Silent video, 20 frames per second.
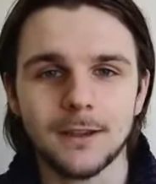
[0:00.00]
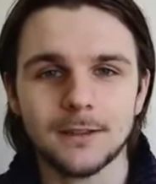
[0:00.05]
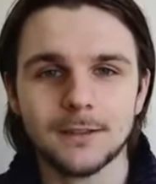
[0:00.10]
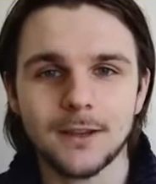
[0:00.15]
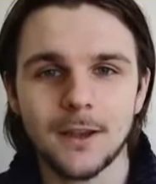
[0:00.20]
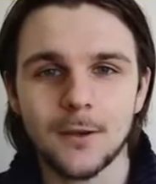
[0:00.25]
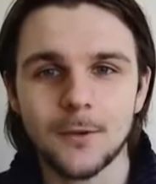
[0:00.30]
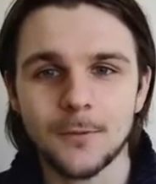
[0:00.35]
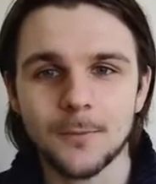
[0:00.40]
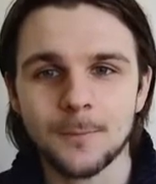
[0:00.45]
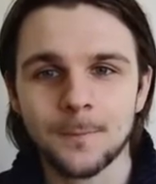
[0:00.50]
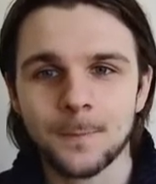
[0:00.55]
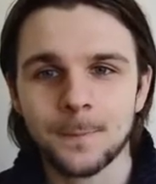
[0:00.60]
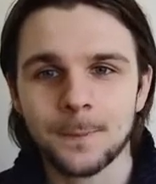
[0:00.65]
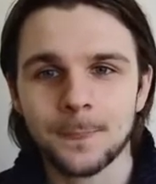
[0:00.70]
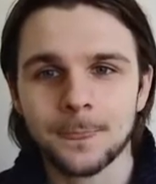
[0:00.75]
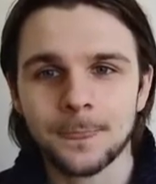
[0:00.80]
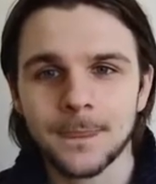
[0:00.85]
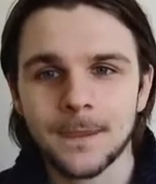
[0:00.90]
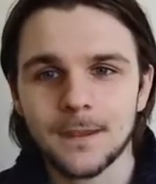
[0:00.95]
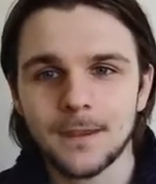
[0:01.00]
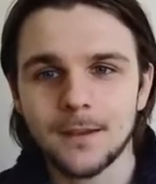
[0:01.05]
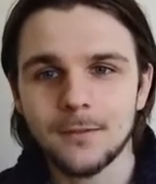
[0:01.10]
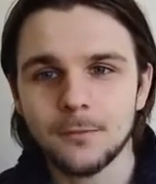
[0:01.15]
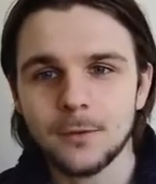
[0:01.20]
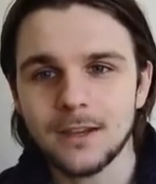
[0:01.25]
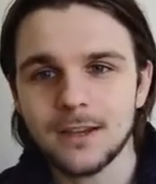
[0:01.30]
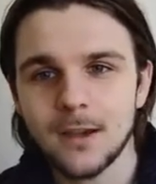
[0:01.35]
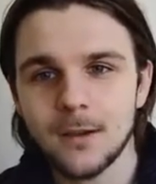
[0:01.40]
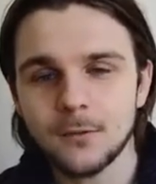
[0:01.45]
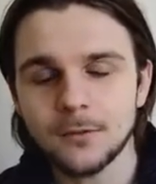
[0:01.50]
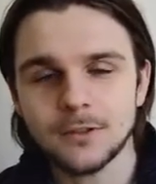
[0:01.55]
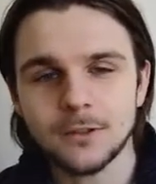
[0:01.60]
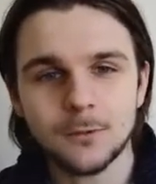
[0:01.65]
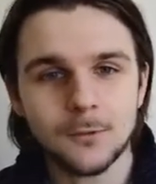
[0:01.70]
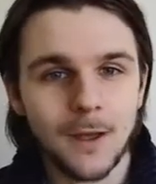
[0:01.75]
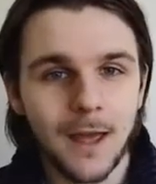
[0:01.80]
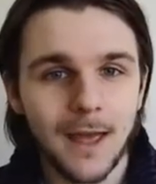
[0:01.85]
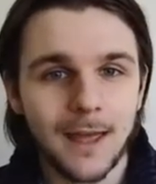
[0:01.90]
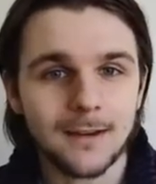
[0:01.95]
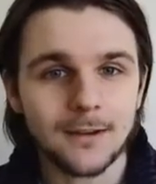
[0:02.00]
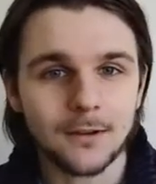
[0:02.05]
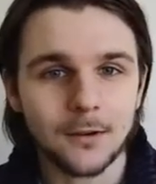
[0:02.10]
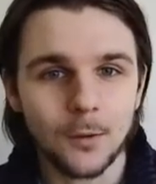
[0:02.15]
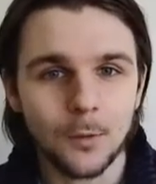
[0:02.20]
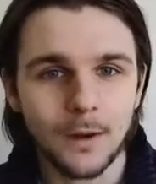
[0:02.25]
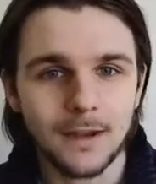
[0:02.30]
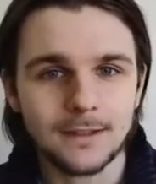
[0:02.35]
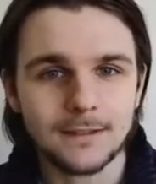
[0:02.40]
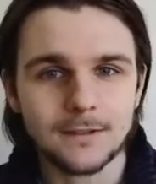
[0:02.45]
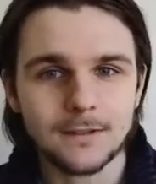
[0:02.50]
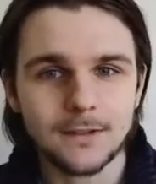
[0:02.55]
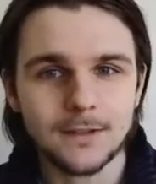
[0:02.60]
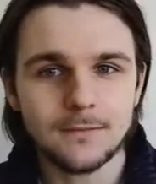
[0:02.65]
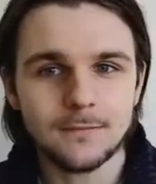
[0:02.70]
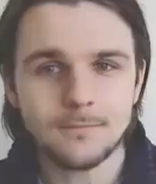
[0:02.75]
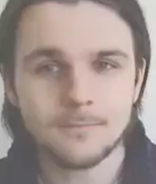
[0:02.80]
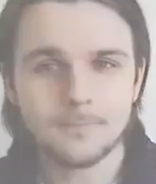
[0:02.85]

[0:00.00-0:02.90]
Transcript: So if we go to add a question,